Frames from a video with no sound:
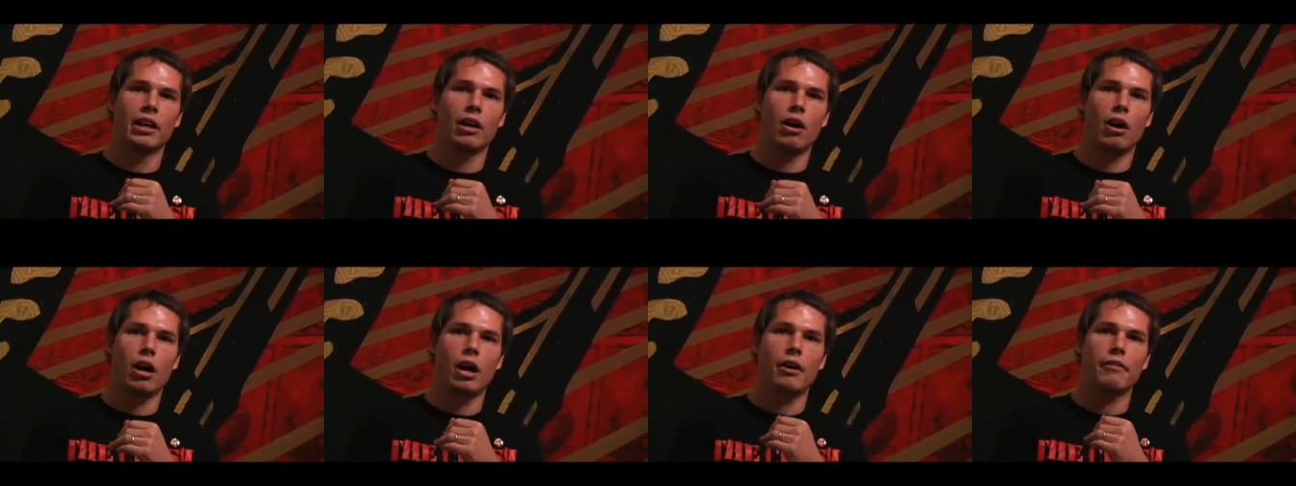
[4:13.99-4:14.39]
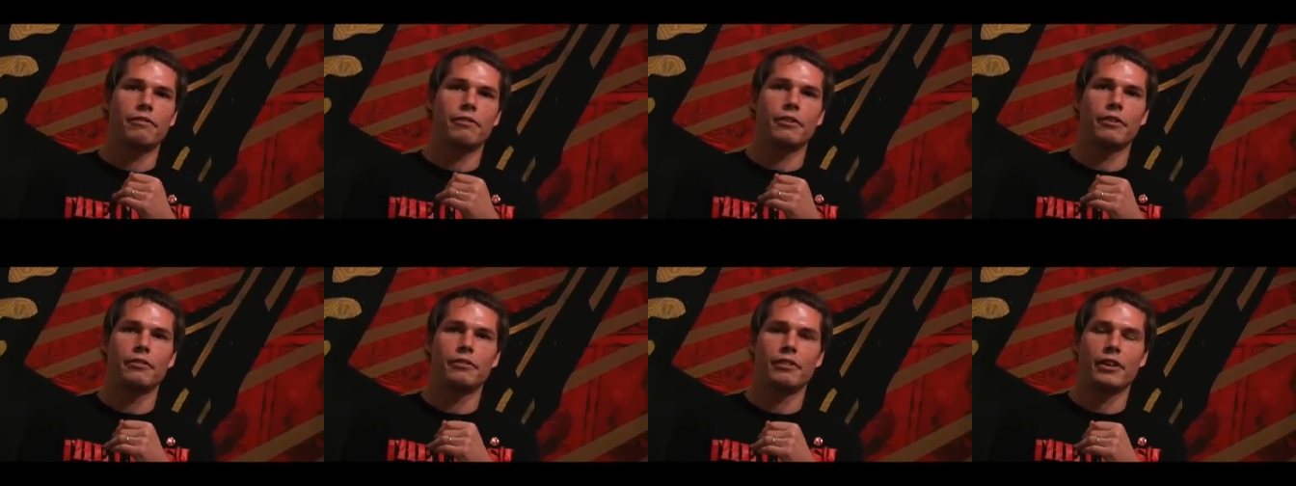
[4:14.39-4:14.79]
off
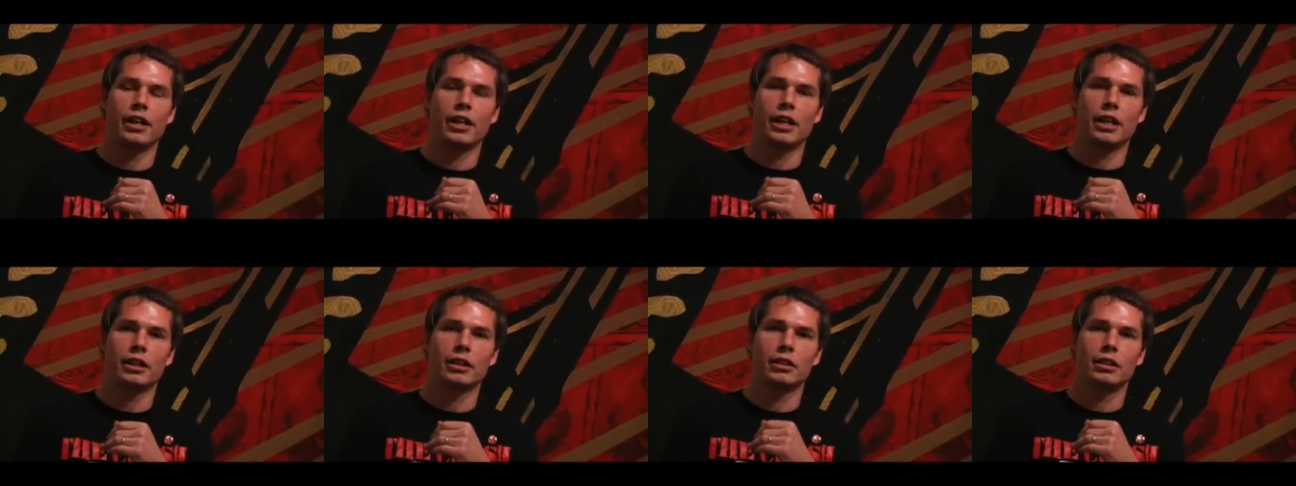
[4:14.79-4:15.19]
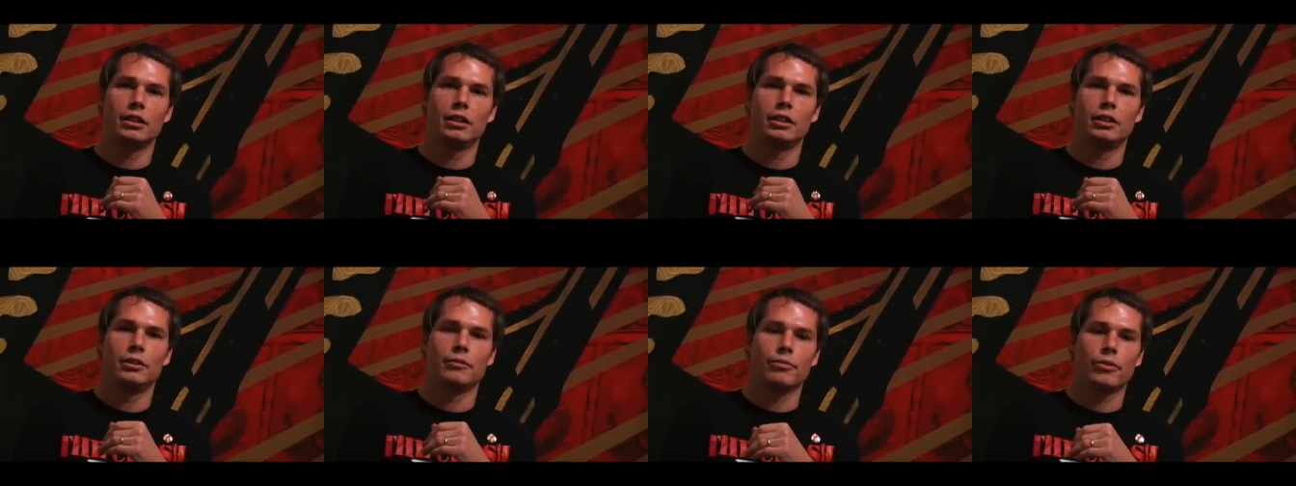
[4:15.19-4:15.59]

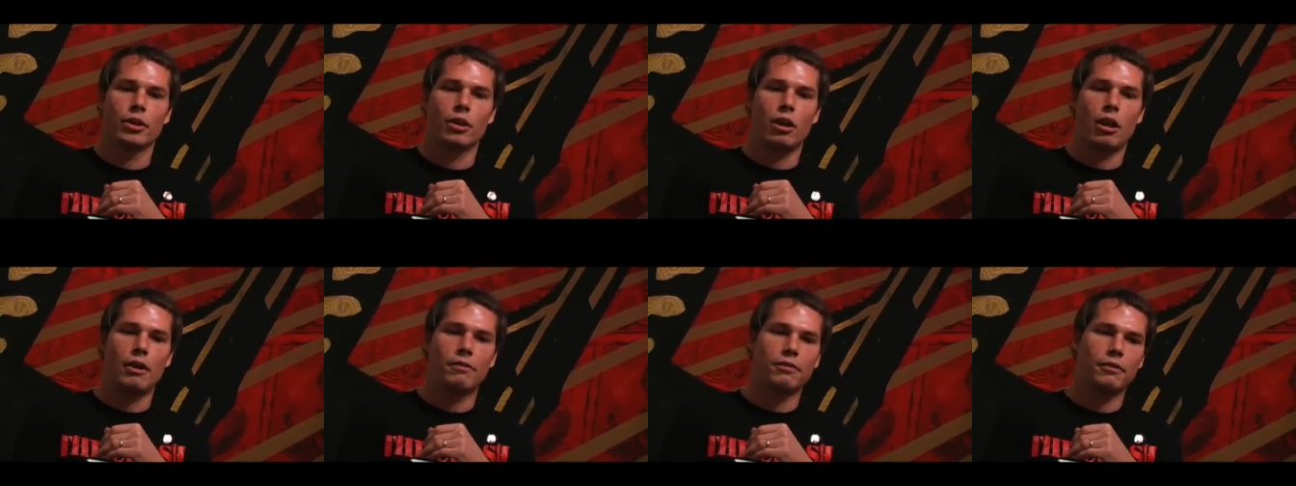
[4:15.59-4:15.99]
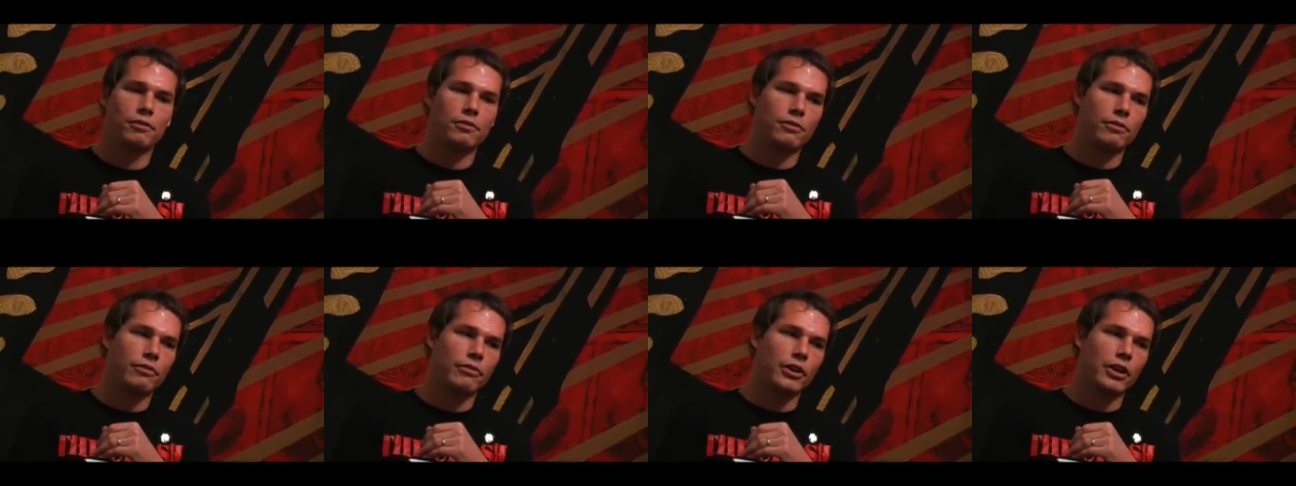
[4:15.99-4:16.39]

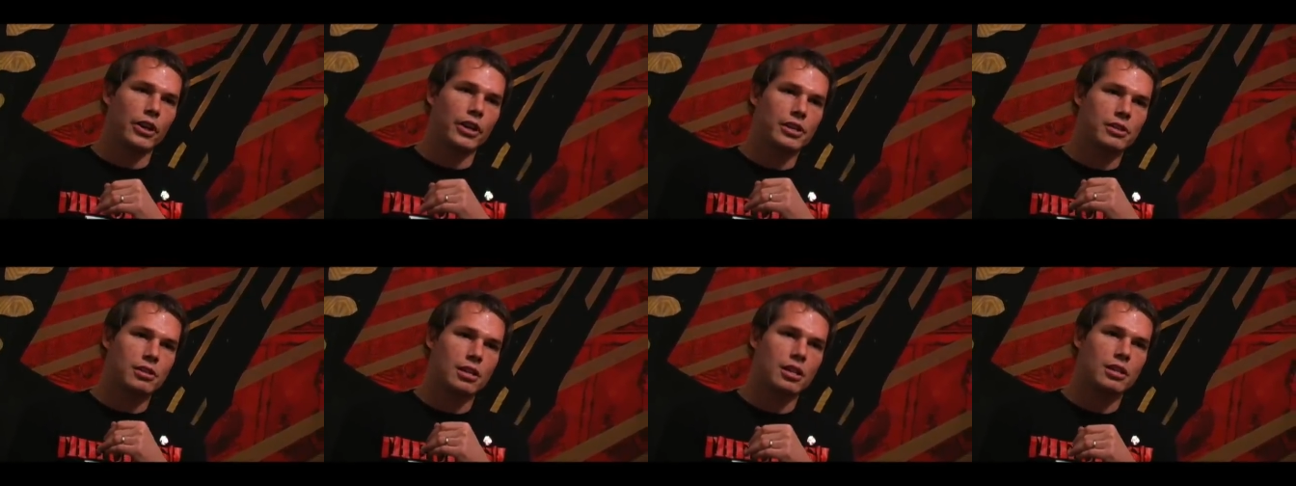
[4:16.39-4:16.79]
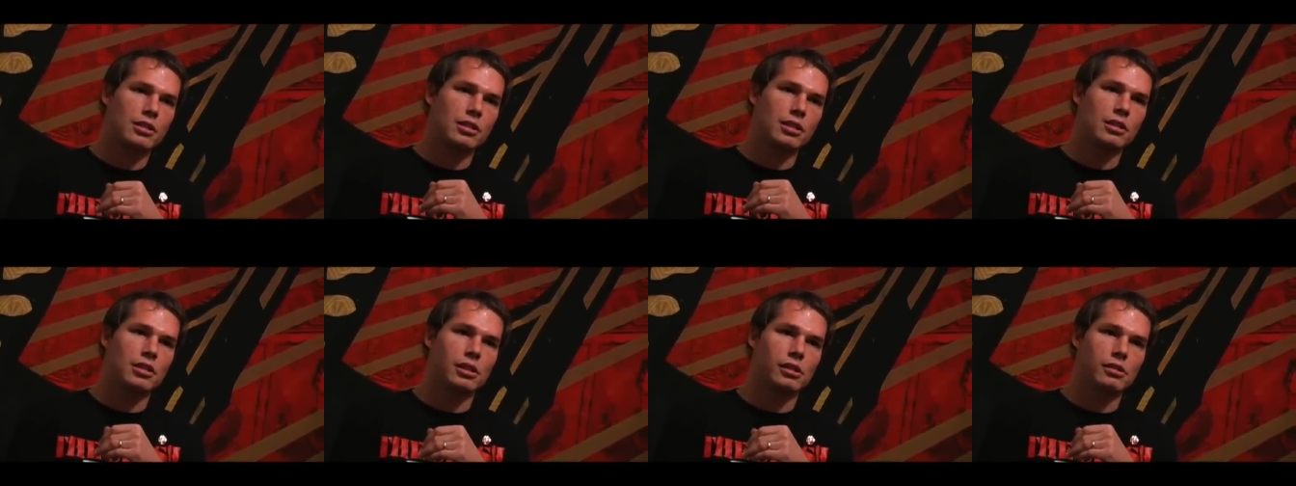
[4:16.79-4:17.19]
of various
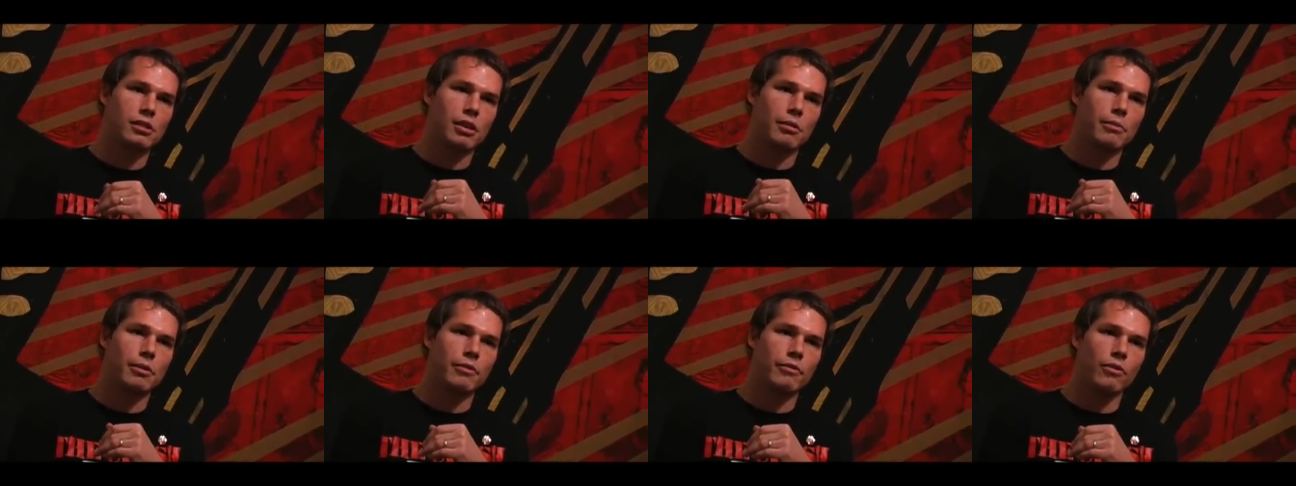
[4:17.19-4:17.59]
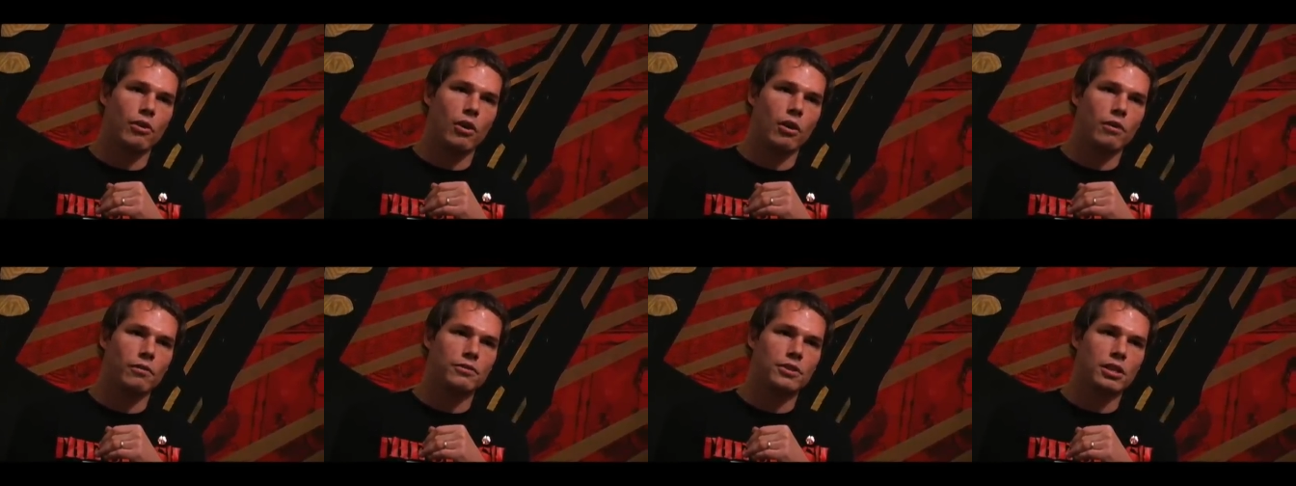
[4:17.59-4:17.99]
entities I'm
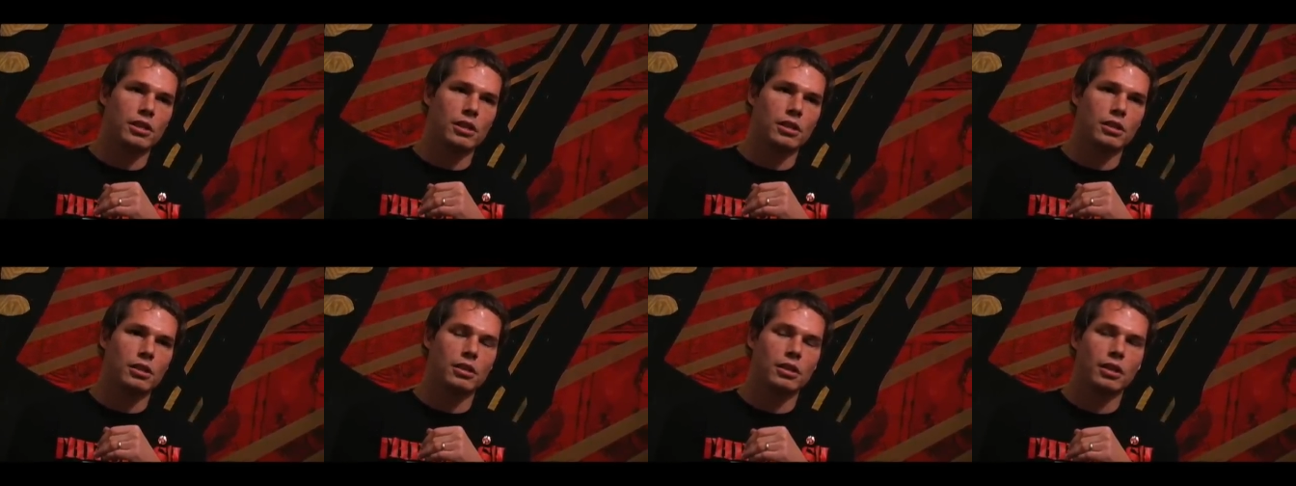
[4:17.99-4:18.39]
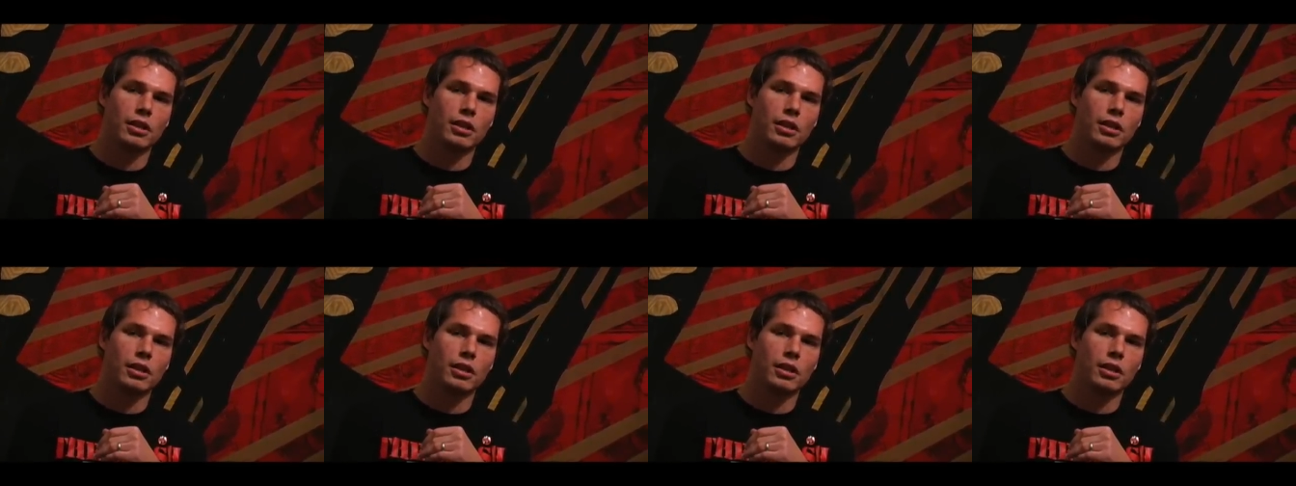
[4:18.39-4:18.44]
involved in.